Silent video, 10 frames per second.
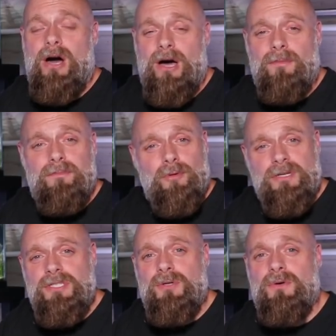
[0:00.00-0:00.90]
all
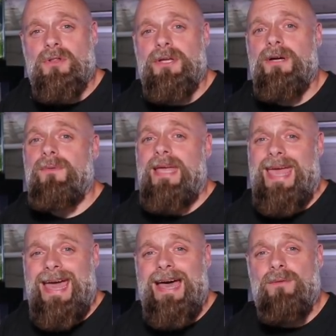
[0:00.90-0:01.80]
crystal clear. We
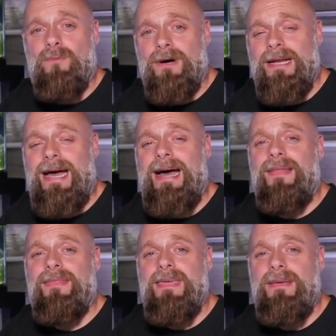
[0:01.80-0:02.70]
had one
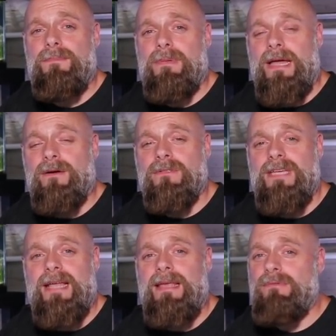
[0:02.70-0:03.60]
on the Pleco
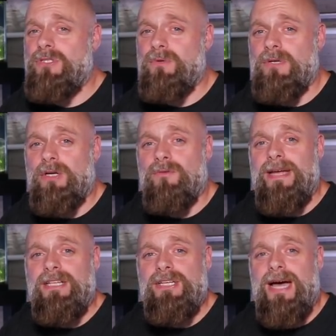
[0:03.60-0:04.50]
tank that was doing a
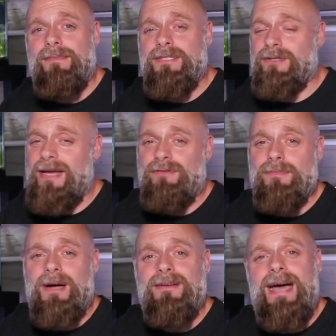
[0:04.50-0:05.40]
great job until after
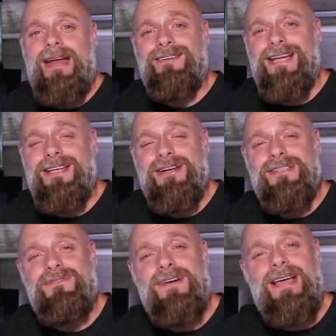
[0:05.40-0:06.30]
about 9 or 10 years
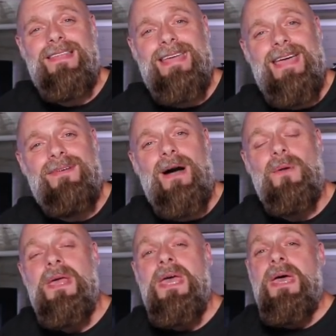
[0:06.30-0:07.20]
it finally gave out.
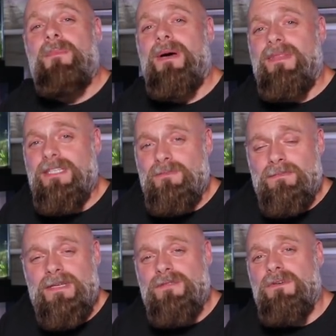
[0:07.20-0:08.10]
But
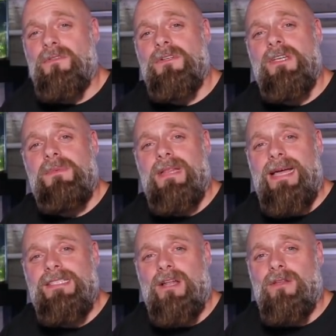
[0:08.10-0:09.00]
these filters have been
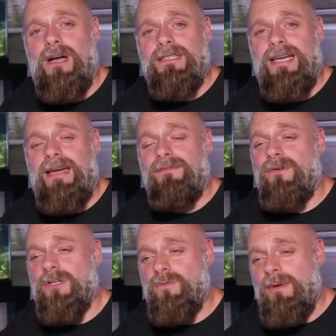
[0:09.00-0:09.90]
lasting a long time
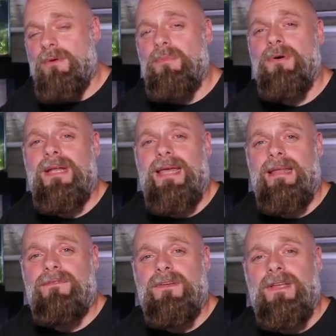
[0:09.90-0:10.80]
for us. We will put an
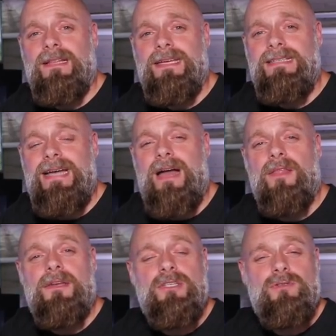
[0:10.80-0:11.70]
affiliate link down in
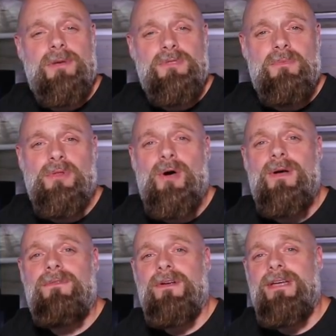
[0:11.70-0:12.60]
the description below
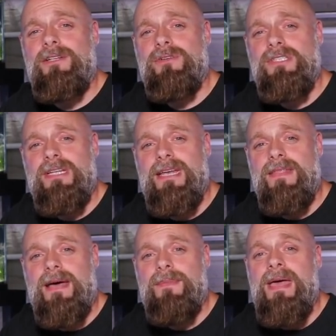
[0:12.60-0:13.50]
if you're interested in
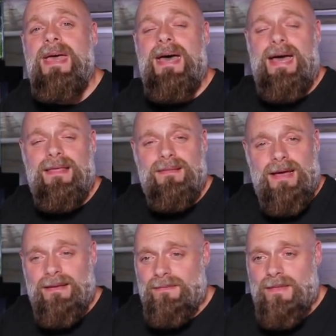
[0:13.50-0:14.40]
them.
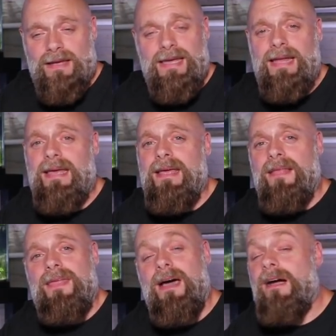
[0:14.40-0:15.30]
Again,
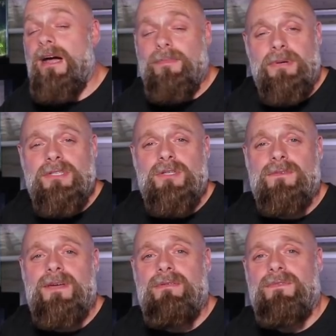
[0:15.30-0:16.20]
they are our personal
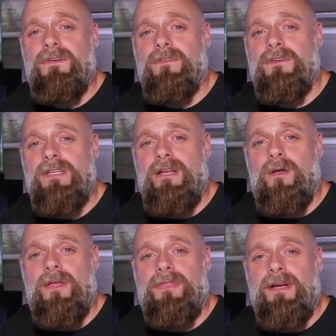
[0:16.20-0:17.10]
favorite filters. I
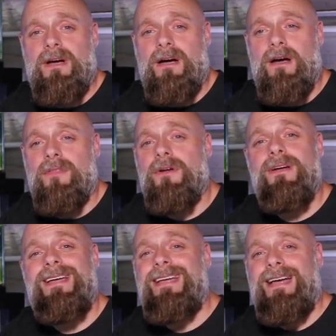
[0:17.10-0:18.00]
know that there are
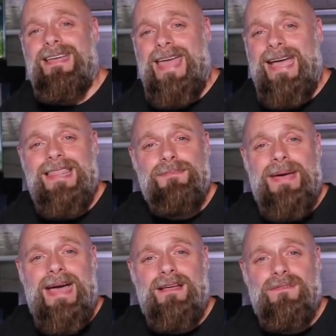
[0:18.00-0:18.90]
other hang on the
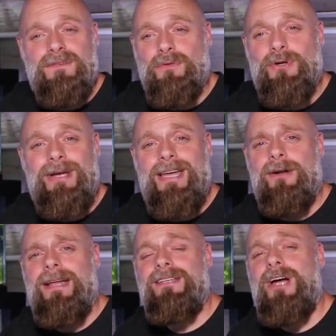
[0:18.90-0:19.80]
back filter
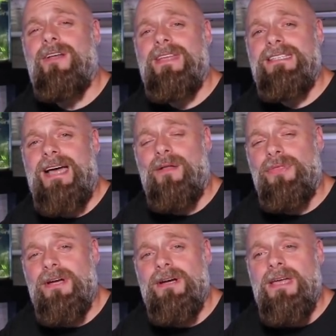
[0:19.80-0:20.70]
internet darlings out
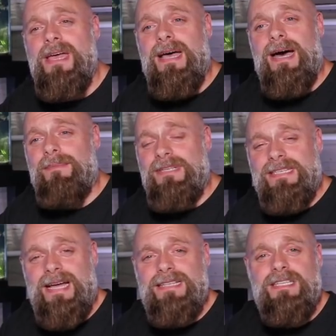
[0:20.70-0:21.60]
there
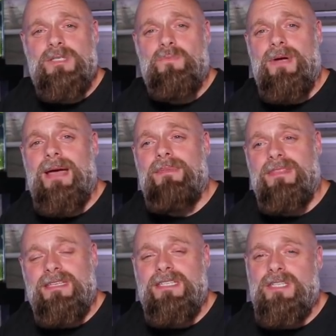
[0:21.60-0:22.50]
besides this brand, but
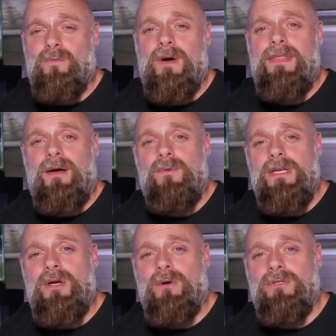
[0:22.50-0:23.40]
this is the one that we
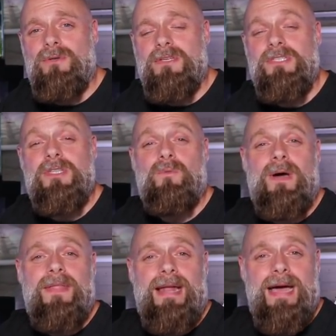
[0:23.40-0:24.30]
go to. This is the
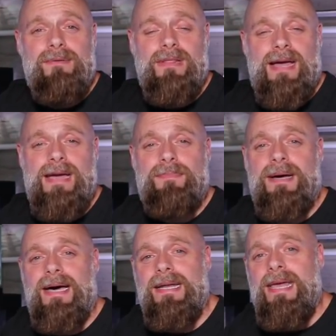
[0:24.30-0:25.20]
one that I rely
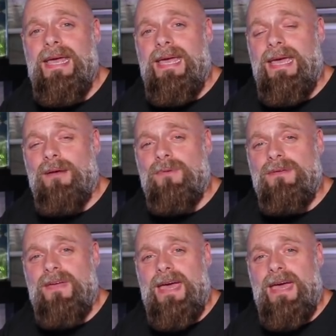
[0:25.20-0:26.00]
upon, and we've